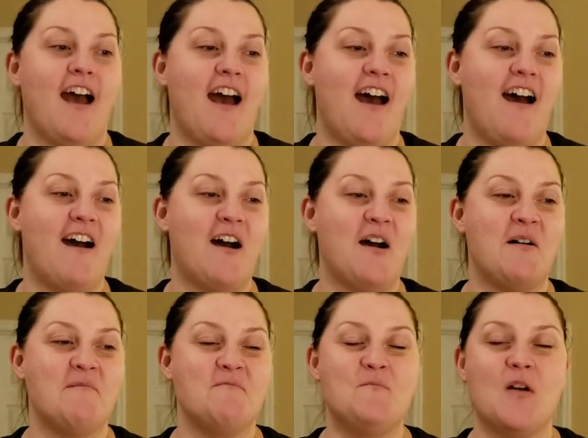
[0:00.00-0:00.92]

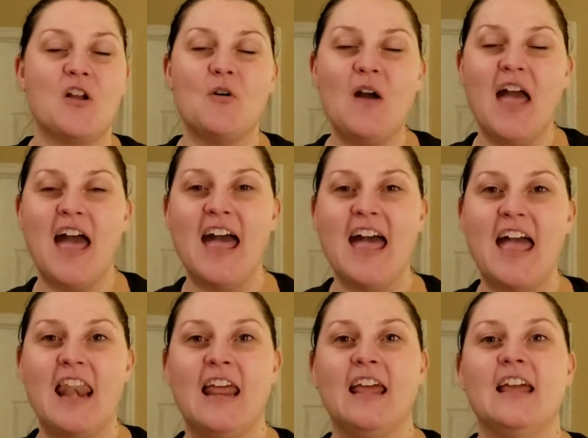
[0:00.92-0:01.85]
But go
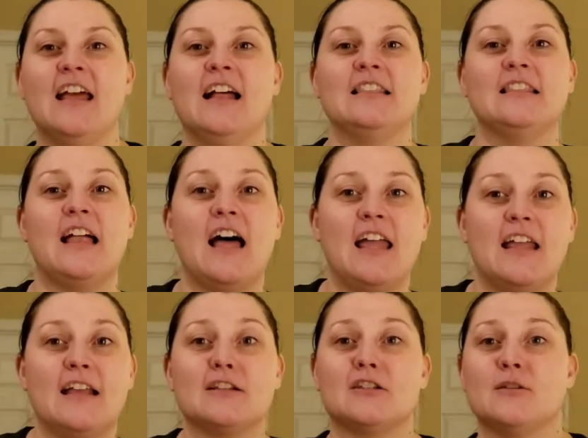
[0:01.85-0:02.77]
ahead,
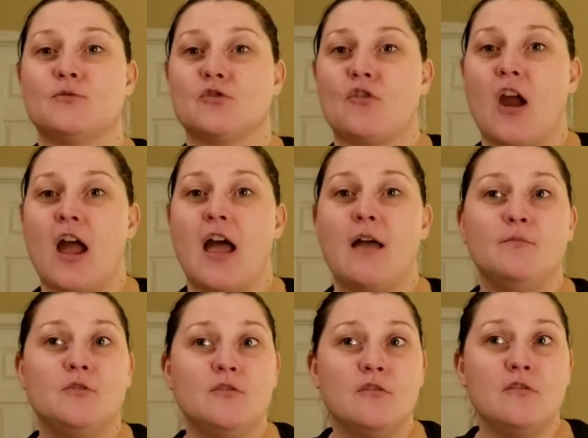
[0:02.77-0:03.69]
like,
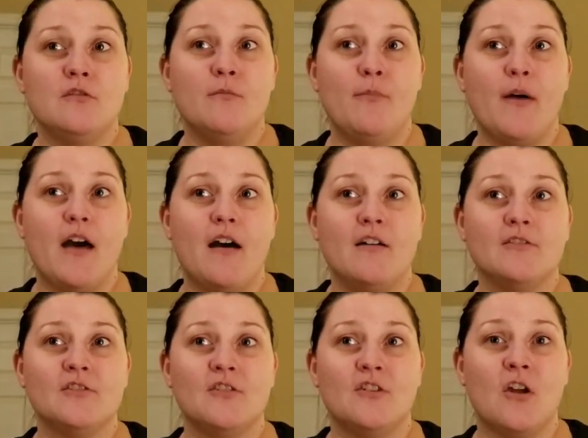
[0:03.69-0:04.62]
subscribe, do the little bell
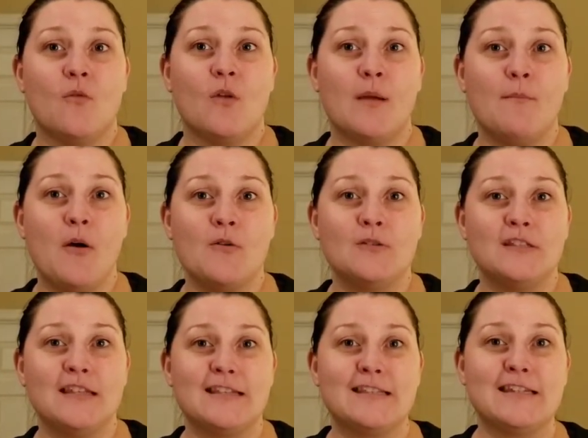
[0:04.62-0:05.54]
so you know when I'm
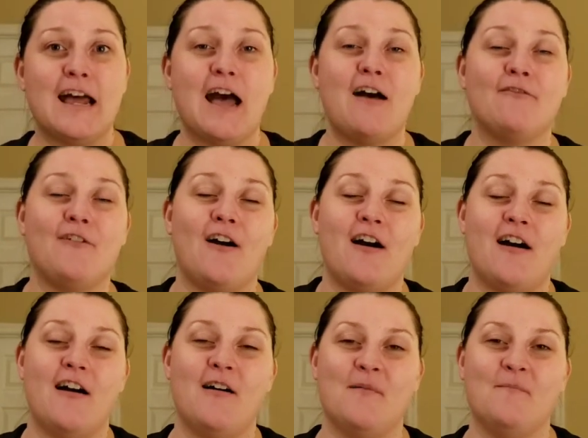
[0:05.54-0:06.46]
posting stuff.
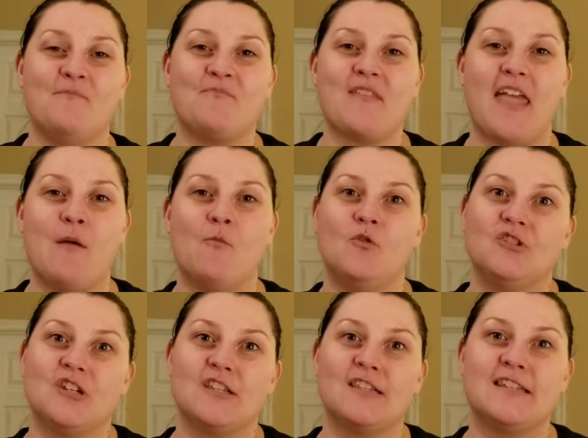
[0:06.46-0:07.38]
And we'll
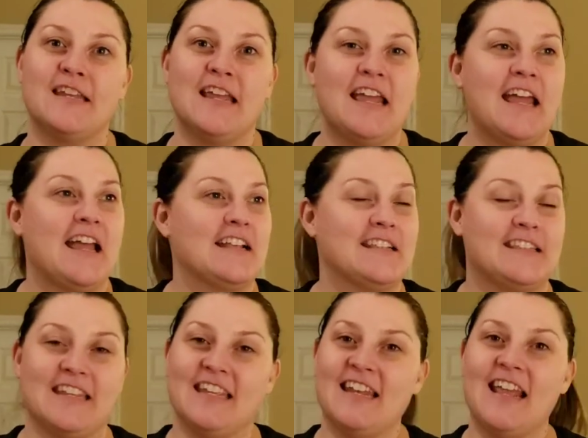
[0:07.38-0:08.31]
just
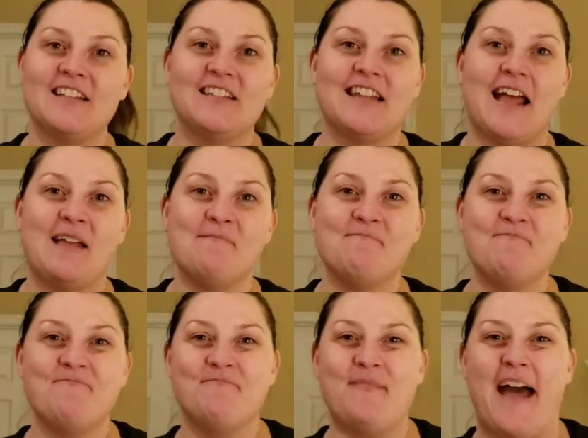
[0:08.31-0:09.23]
see you next time.
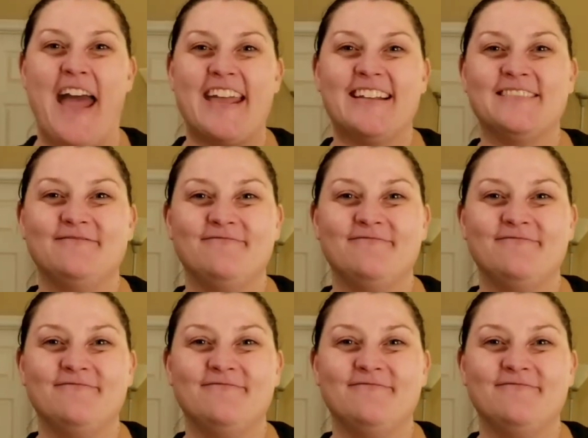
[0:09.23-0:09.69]
Bye.